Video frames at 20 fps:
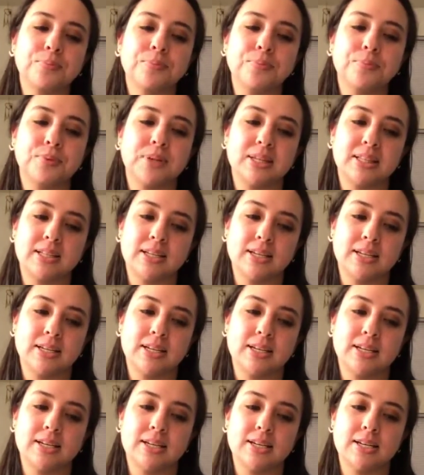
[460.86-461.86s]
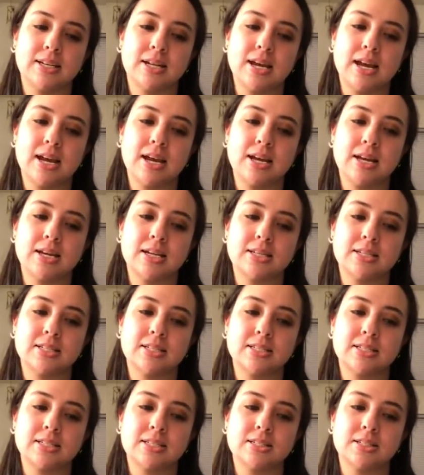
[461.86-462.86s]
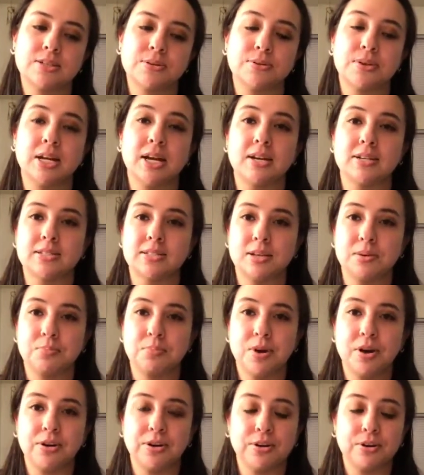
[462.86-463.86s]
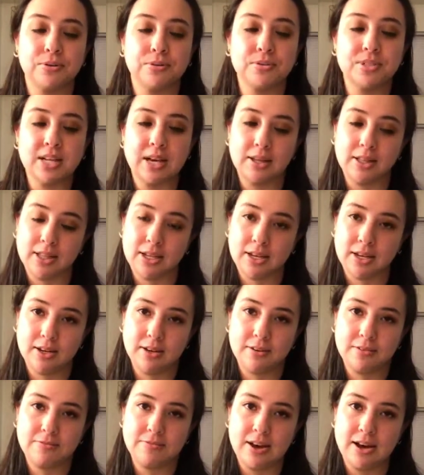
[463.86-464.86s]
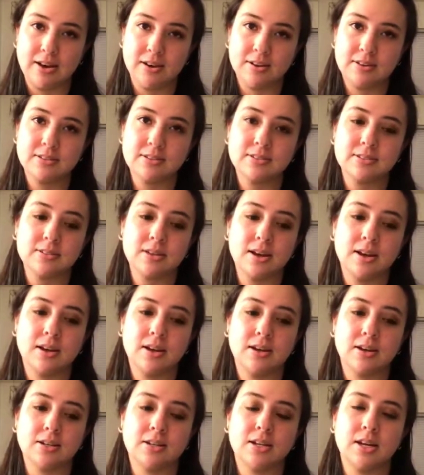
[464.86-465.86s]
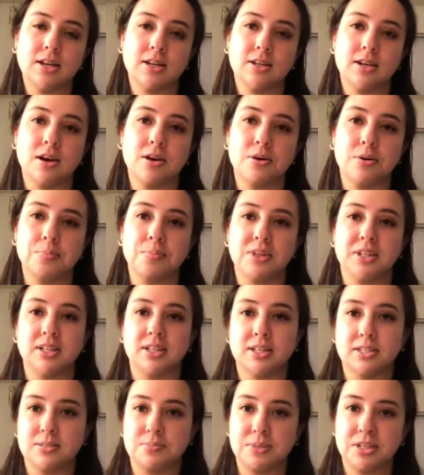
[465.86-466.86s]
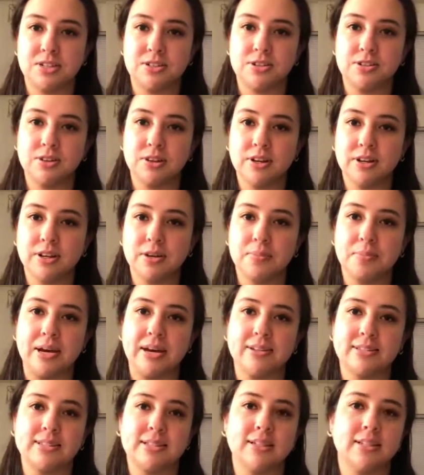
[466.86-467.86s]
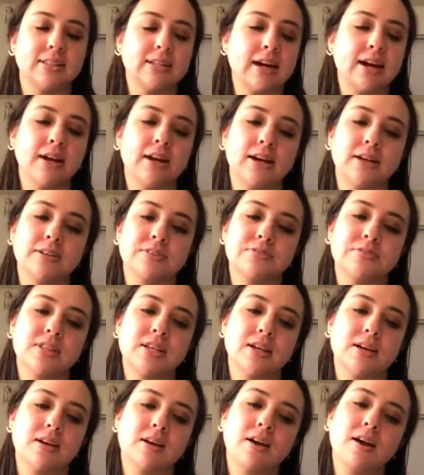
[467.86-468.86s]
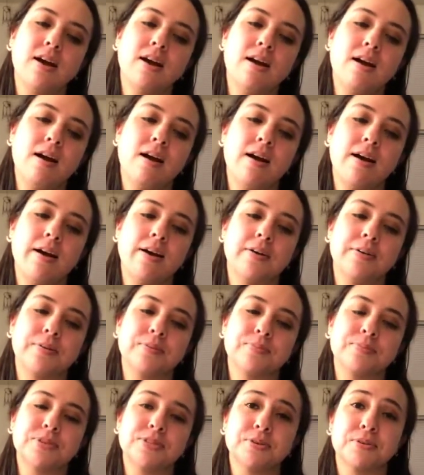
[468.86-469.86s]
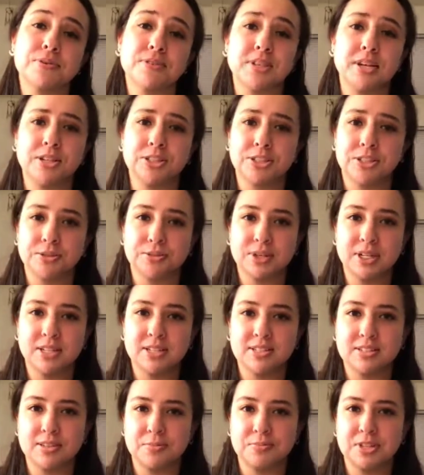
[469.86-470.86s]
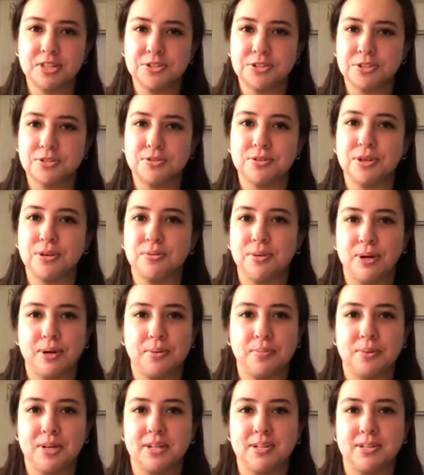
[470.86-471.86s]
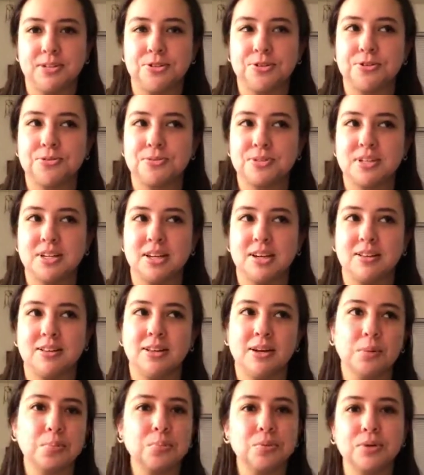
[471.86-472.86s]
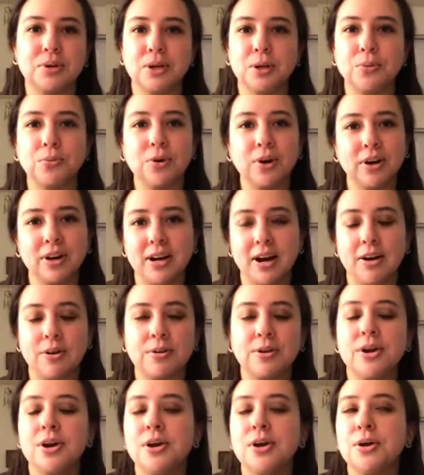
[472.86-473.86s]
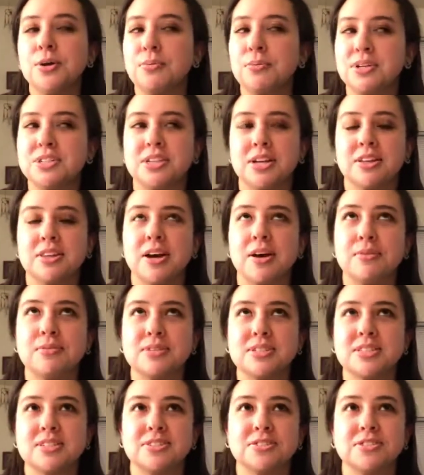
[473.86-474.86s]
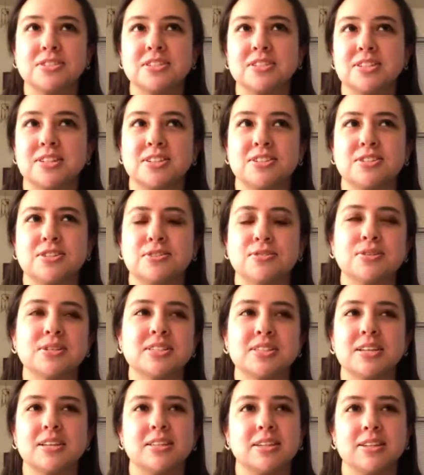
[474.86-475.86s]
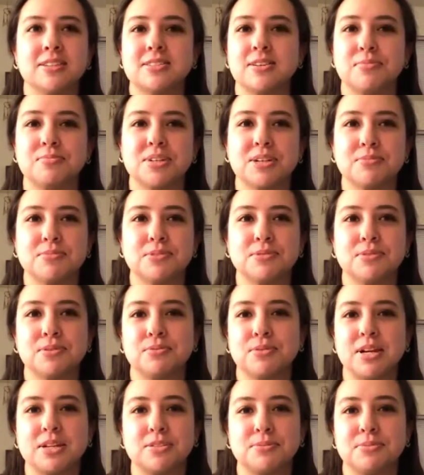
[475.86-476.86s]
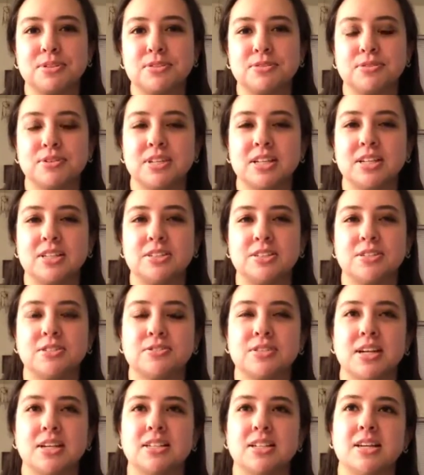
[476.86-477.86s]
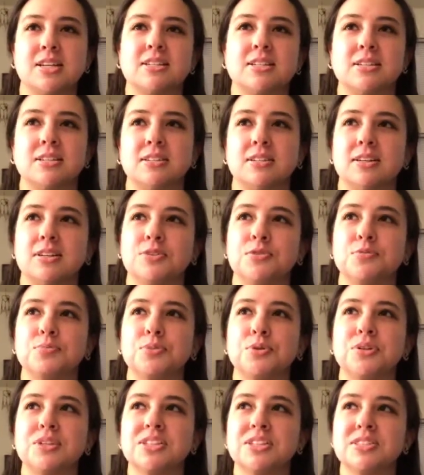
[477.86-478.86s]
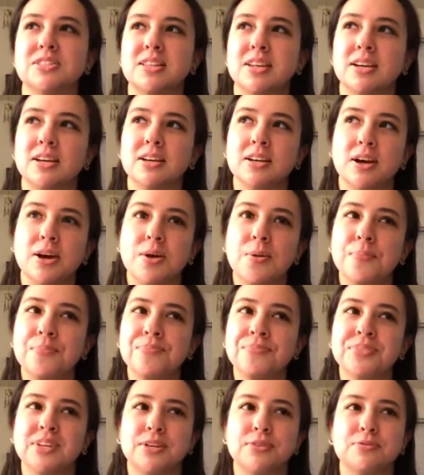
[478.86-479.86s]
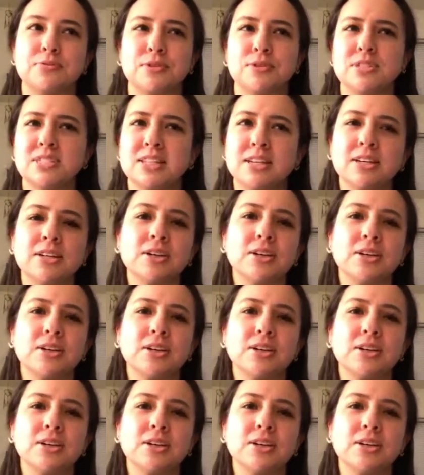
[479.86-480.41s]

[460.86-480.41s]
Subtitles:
breathing it in, and so it has like bronchodilating effects and can help like expand your lung capacity and that kind of thing. So I was actually reading something too that recommended using it like pre-workout, which I thought was interesting too, because I think sometimes with respiratory issues I tend to think of more just like if you're sick